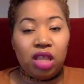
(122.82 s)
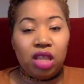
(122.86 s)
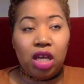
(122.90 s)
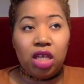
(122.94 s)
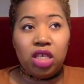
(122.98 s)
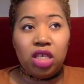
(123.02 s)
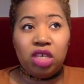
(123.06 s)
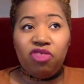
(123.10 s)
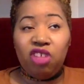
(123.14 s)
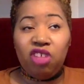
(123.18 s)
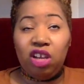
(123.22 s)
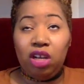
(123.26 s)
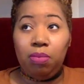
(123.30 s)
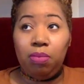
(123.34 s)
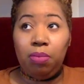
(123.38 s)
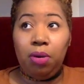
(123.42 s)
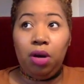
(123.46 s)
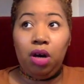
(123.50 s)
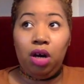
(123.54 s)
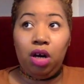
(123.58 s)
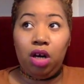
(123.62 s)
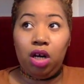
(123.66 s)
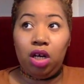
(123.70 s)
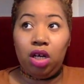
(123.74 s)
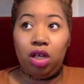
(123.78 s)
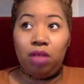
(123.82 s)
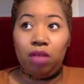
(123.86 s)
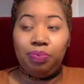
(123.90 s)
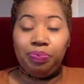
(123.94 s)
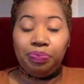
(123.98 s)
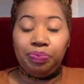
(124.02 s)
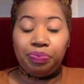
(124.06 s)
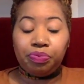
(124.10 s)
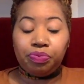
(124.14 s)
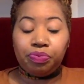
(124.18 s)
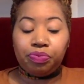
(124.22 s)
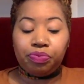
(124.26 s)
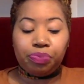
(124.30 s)
things fell apart.
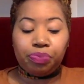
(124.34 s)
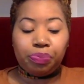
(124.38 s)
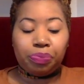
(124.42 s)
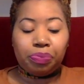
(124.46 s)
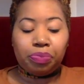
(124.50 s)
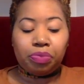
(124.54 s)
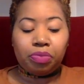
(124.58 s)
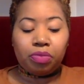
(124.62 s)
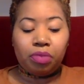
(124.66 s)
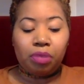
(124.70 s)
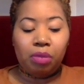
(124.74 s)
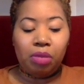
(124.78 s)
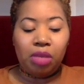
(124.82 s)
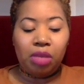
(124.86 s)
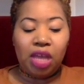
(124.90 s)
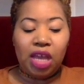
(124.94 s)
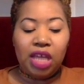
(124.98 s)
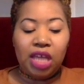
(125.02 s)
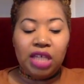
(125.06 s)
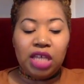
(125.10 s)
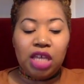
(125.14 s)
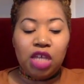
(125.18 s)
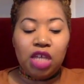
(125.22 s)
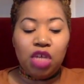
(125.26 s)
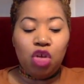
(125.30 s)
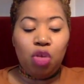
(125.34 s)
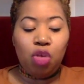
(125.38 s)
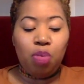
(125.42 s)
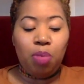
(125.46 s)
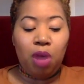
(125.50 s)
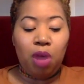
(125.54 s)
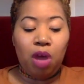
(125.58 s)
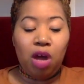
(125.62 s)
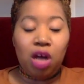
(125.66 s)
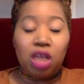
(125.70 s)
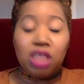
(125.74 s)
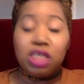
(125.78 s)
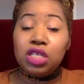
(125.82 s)
It's in your
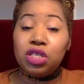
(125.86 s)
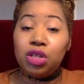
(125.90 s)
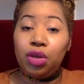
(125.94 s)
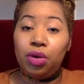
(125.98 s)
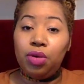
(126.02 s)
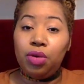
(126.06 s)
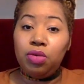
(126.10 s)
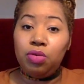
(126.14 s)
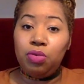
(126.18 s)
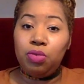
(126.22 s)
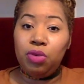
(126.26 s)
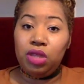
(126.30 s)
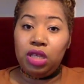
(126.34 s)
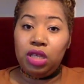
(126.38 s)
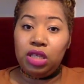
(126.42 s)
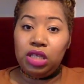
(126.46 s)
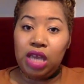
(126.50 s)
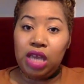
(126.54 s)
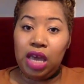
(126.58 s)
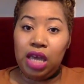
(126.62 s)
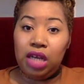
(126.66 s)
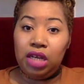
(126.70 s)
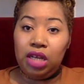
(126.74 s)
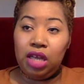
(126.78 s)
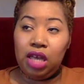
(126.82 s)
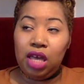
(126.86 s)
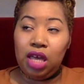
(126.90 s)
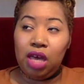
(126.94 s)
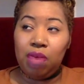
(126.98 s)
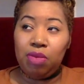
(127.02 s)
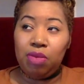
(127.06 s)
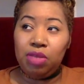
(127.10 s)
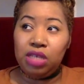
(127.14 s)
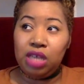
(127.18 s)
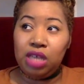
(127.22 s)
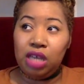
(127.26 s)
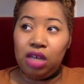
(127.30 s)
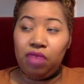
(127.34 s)
past though, with the 10 here,
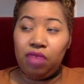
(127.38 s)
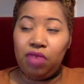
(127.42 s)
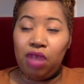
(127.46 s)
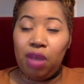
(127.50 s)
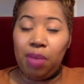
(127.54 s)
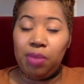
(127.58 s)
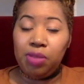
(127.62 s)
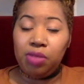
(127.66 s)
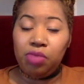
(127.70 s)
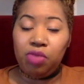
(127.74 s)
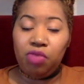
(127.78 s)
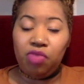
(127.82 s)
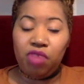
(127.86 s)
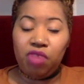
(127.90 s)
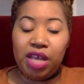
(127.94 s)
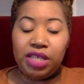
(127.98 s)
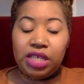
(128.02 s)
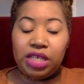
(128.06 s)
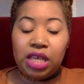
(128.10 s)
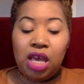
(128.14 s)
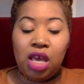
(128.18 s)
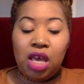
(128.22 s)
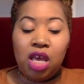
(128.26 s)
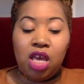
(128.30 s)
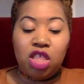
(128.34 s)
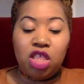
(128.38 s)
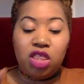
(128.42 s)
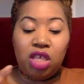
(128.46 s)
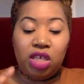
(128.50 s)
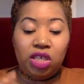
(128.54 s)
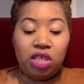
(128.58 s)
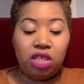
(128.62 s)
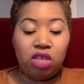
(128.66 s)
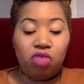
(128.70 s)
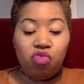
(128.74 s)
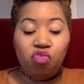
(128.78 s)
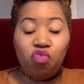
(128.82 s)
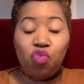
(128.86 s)
with 10 of Cups in reverse. This
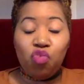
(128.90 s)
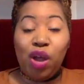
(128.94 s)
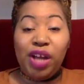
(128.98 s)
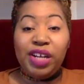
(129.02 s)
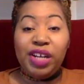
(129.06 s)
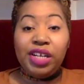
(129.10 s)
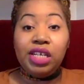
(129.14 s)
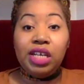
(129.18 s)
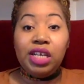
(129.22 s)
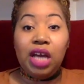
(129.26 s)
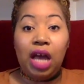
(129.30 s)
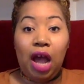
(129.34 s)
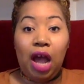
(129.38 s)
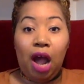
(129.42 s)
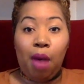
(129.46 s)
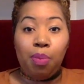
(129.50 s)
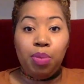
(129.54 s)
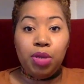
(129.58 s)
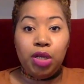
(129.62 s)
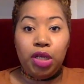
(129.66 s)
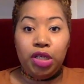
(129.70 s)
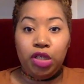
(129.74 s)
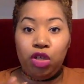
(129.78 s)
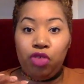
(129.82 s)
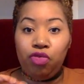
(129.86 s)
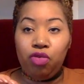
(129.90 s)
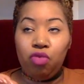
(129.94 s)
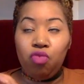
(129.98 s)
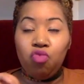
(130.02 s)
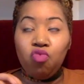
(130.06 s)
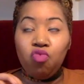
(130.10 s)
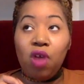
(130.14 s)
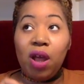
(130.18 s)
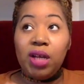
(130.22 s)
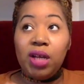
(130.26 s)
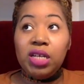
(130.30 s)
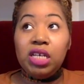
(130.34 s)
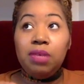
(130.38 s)
has already happened. You've
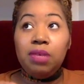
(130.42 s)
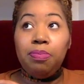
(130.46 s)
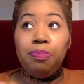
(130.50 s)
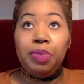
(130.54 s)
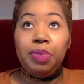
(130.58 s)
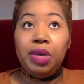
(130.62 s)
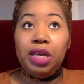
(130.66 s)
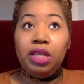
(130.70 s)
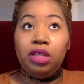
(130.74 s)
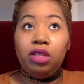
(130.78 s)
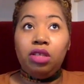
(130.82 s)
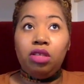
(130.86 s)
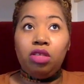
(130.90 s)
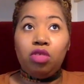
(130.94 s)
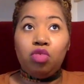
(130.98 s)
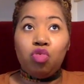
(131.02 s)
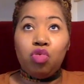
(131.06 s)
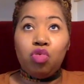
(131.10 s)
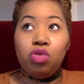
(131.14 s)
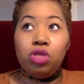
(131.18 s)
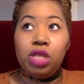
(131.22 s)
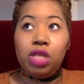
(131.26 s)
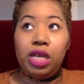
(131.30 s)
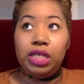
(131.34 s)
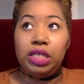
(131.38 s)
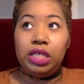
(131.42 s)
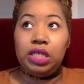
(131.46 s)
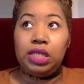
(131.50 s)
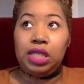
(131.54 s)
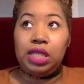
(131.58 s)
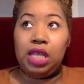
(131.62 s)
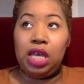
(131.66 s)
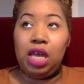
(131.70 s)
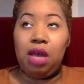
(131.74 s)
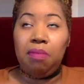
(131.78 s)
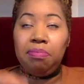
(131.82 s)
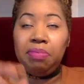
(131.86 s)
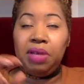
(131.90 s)
already been through this
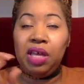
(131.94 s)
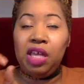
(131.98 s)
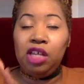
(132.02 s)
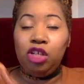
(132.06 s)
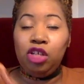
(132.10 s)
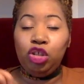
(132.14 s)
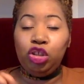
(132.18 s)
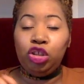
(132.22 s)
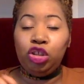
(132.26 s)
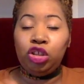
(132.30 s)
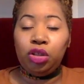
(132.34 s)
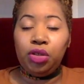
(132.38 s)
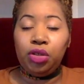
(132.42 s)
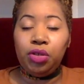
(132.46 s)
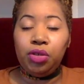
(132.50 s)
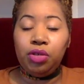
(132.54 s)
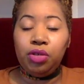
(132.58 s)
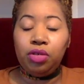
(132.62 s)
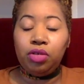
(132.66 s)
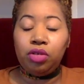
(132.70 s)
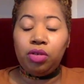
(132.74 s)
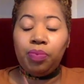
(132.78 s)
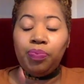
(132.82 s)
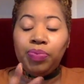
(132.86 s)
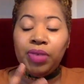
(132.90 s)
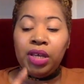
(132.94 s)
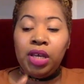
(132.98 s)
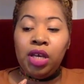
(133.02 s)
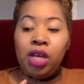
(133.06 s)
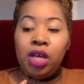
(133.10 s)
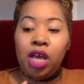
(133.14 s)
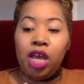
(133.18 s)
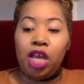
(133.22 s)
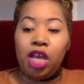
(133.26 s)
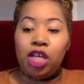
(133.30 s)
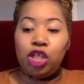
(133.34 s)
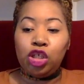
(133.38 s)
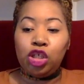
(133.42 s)
thing. But in June,
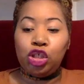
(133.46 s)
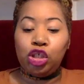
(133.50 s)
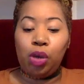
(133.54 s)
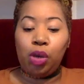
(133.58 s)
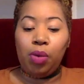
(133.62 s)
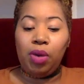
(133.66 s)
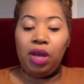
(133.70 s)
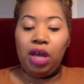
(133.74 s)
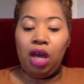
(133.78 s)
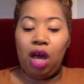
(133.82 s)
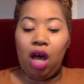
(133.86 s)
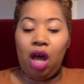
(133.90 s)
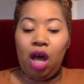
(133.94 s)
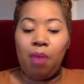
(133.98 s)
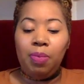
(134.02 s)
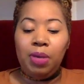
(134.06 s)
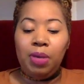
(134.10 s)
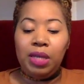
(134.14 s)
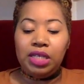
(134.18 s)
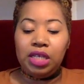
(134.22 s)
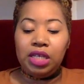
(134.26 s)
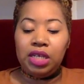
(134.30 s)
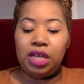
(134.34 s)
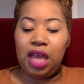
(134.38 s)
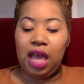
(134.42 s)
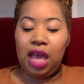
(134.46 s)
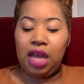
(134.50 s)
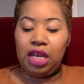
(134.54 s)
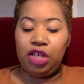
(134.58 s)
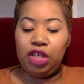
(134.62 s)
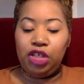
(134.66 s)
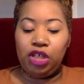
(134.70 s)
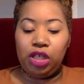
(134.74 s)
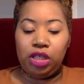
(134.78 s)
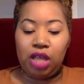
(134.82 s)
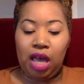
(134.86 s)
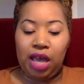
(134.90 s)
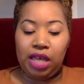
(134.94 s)
it's showing up as an
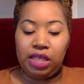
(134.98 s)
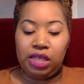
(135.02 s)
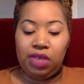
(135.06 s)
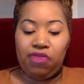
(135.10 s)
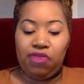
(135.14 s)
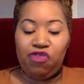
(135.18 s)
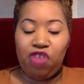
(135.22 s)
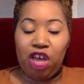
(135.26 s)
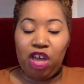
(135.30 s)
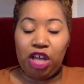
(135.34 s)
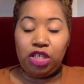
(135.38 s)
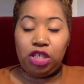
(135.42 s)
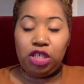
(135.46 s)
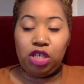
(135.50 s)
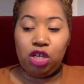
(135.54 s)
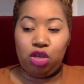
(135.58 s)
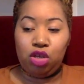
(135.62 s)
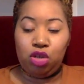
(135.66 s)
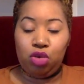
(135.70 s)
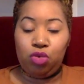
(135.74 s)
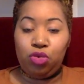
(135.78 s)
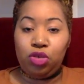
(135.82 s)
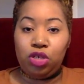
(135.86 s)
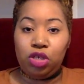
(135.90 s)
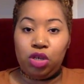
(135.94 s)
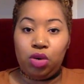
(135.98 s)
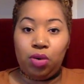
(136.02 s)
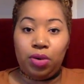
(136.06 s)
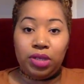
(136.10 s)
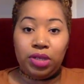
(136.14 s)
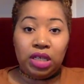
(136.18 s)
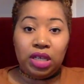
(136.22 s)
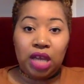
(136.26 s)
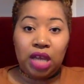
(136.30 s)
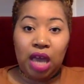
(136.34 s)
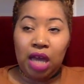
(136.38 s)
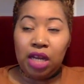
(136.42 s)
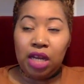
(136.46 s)
energy that is affecting you still. It's
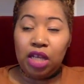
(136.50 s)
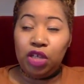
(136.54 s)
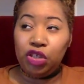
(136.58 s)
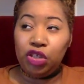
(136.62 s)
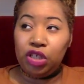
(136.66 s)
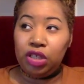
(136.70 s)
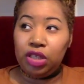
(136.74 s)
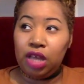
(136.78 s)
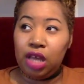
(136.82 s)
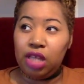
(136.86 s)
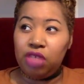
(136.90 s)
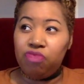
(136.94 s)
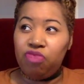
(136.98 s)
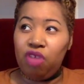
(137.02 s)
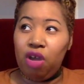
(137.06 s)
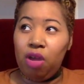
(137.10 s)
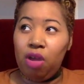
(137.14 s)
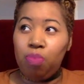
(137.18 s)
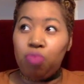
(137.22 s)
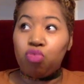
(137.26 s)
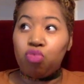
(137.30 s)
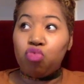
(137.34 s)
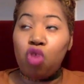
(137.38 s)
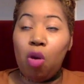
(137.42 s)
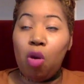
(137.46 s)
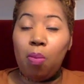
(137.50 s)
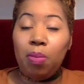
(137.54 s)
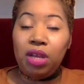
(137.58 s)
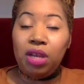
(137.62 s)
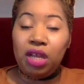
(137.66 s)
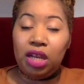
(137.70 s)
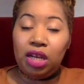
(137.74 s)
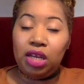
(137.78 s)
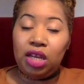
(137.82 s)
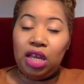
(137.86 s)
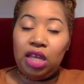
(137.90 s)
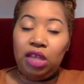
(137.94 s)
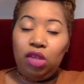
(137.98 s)
an energy that is very
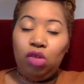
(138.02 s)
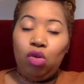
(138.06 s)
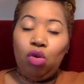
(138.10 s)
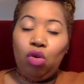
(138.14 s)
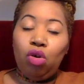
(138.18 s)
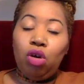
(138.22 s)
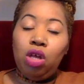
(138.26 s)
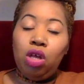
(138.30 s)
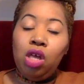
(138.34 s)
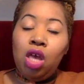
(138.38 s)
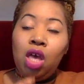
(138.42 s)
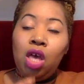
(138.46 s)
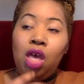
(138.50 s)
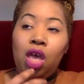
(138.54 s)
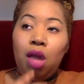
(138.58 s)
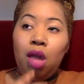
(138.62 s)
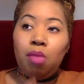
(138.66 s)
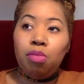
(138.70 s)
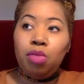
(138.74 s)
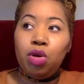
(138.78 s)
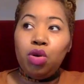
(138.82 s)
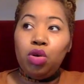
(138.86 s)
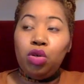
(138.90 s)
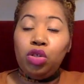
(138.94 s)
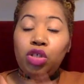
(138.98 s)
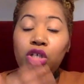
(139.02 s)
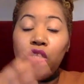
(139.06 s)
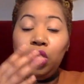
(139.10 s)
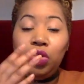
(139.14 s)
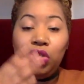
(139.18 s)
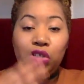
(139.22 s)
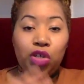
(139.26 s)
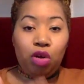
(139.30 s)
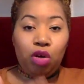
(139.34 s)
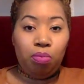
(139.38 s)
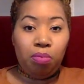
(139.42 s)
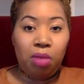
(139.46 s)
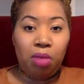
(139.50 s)
prominent in your emotions,
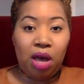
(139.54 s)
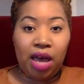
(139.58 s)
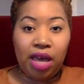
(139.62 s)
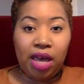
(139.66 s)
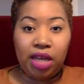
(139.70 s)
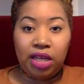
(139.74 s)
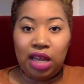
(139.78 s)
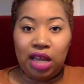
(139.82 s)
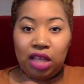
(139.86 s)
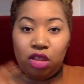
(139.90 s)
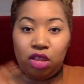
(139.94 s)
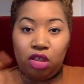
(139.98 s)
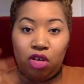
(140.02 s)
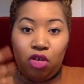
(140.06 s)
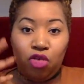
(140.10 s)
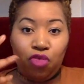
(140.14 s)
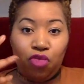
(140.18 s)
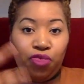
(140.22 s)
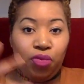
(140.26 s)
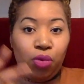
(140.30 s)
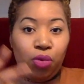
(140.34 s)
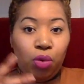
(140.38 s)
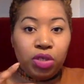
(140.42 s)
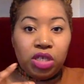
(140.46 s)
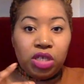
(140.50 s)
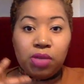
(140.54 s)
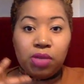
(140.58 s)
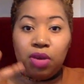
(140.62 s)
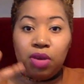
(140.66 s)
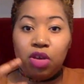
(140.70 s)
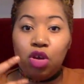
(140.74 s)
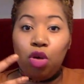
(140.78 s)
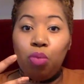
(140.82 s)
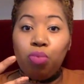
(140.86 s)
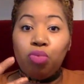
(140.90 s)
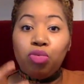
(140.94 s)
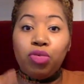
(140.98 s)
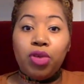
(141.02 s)
your mind, like the thoughts, the way
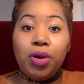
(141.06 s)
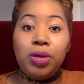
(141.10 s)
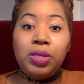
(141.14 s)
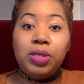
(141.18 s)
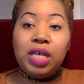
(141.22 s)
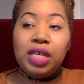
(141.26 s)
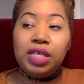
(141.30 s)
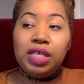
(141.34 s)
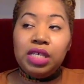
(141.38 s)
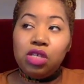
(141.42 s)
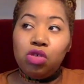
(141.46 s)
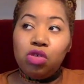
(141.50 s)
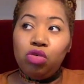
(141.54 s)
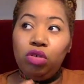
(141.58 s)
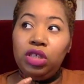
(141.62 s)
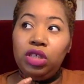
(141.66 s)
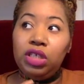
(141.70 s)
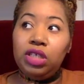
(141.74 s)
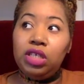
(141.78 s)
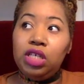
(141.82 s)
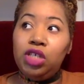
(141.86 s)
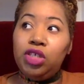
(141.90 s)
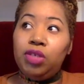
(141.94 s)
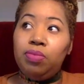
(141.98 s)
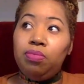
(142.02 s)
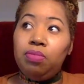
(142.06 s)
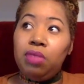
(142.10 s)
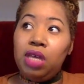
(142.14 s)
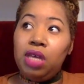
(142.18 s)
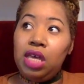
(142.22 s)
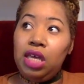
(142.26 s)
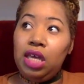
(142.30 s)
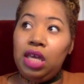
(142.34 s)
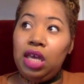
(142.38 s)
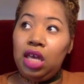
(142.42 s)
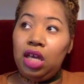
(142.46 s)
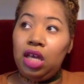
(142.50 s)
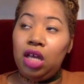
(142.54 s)
you're processing your decision
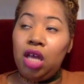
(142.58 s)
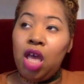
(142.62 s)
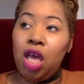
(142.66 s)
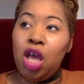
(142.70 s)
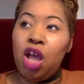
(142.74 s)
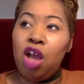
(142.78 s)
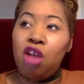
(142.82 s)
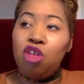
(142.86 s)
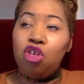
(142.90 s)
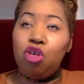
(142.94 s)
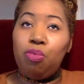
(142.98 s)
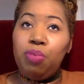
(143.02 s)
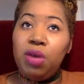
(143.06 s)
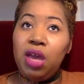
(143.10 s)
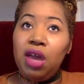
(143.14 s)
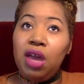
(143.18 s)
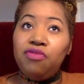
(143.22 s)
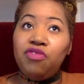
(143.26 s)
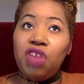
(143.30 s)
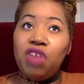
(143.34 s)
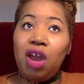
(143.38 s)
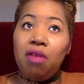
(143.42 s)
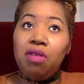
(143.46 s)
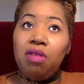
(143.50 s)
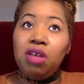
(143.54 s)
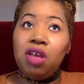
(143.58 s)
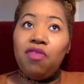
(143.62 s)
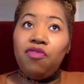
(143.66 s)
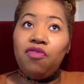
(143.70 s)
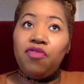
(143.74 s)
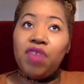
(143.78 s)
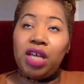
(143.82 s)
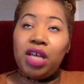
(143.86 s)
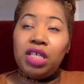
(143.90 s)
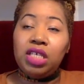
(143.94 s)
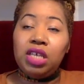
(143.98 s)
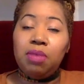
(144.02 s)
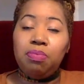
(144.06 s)
making. You're being very
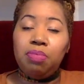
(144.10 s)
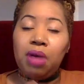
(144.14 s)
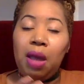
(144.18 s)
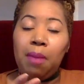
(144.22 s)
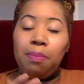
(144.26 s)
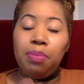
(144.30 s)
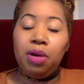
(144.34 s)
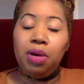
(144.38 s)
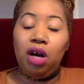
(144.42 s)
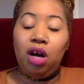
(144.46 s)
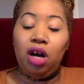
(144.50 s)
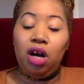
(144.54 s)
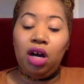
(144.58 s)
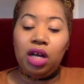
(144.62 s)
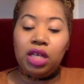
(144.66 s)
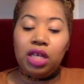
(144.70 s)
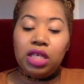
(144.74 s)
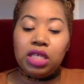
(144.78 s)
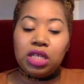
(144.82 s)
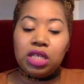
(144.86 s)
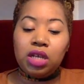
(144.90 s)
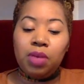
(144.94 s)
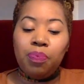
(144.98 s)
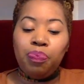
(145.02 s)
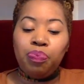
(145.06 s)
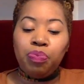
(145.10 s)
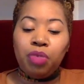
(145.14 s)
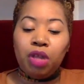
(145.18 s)
affected by past